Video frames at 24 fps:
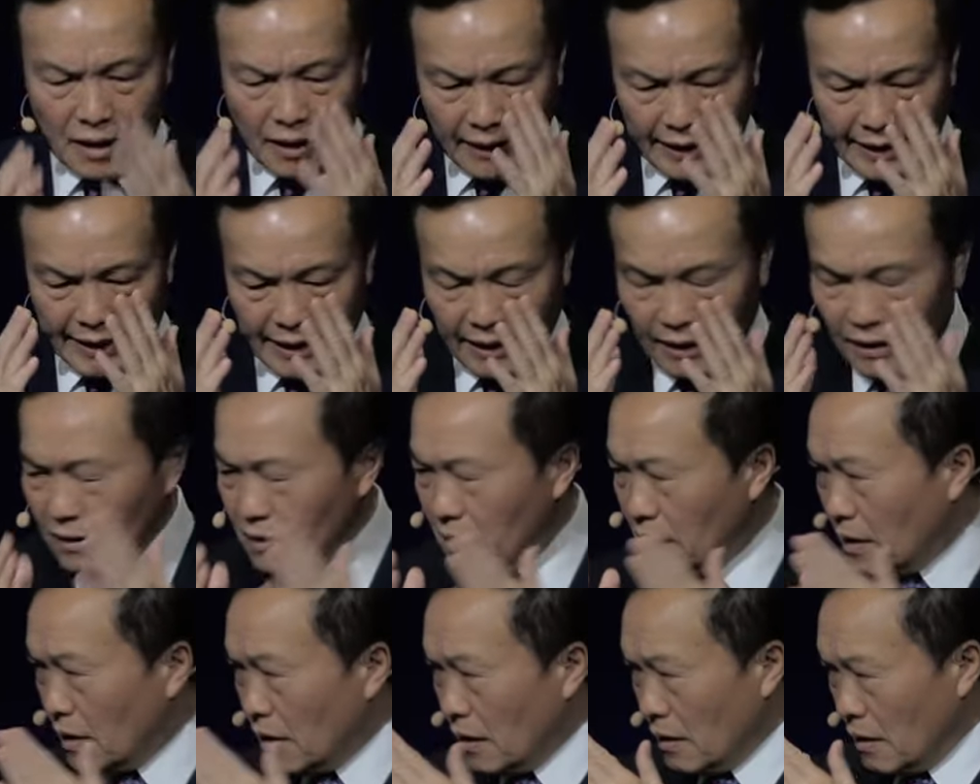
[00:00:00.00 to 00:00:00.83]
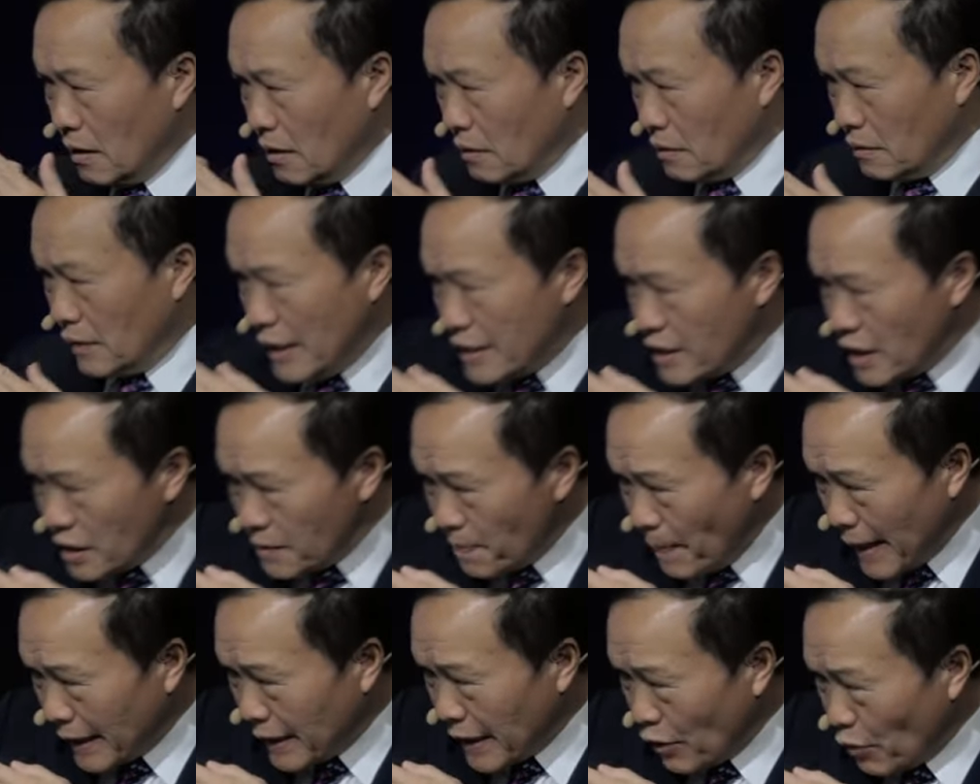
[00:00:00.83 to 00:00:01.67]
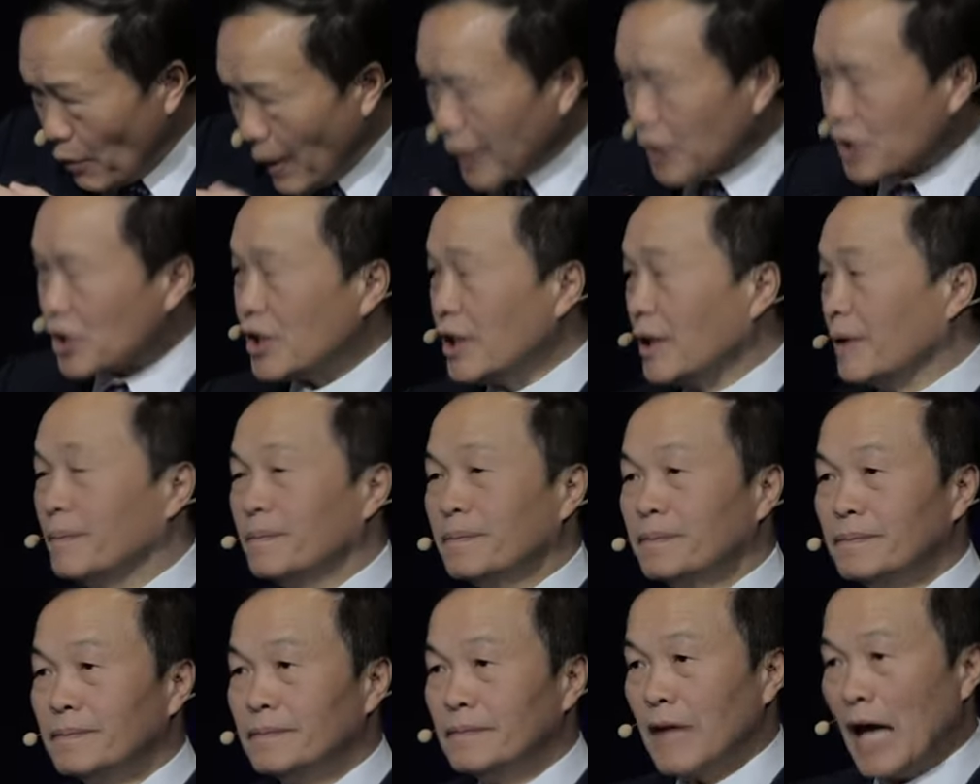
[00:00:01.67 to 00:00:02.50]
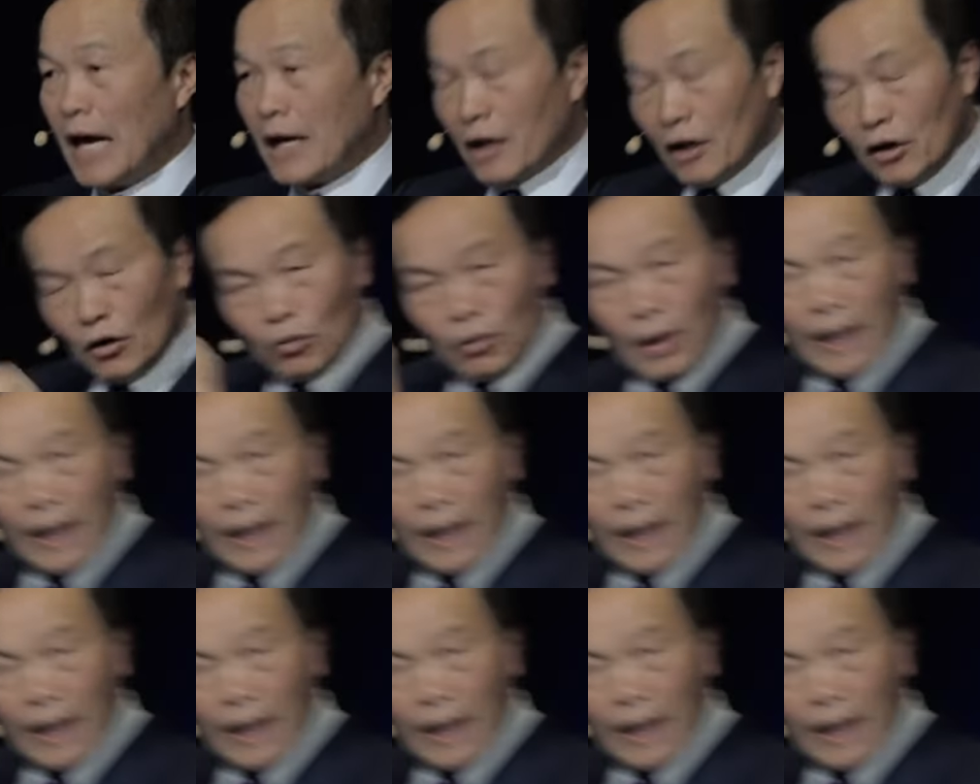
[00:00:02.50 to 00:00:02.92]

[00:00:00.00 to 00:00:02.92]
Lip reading: clear, this is my direction, I'm going to